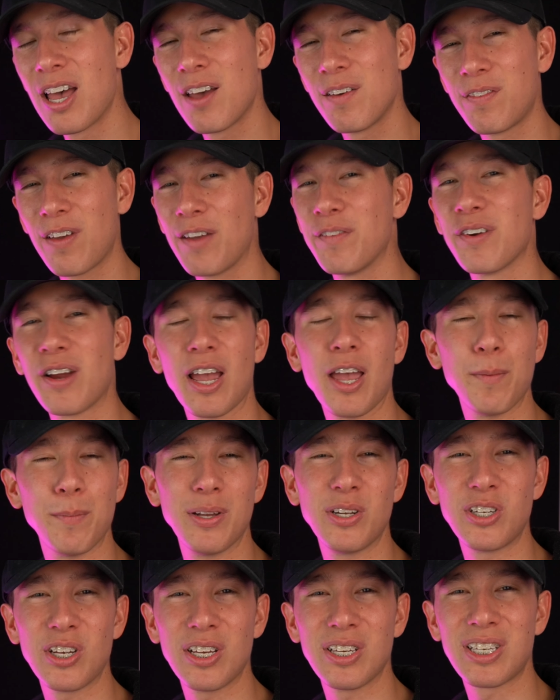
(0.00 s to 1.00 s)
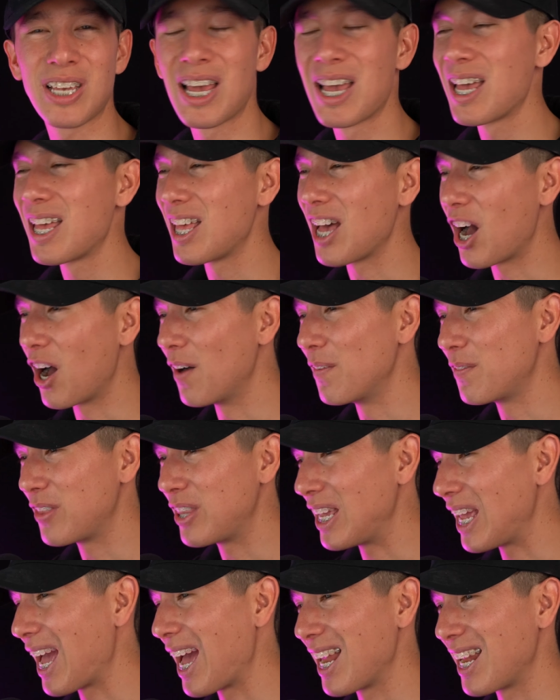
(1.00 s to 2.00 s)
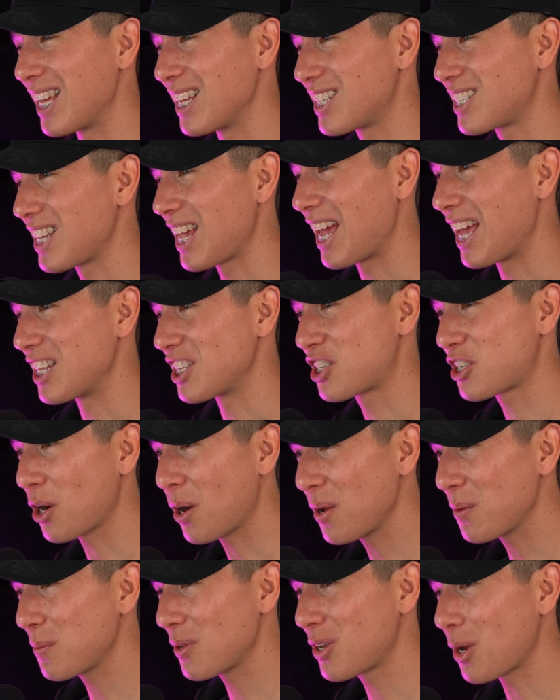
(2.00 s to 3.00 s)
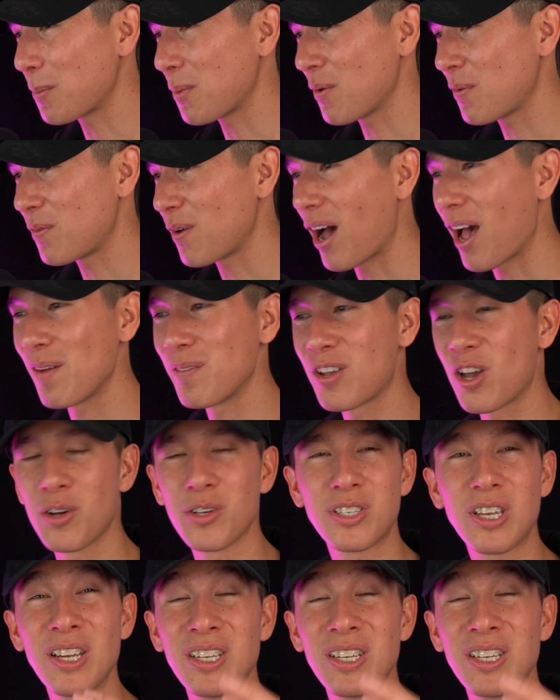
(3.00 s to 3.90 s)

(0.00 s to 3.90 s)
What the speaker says: favorite images of the edits, and starting with number 5 goes to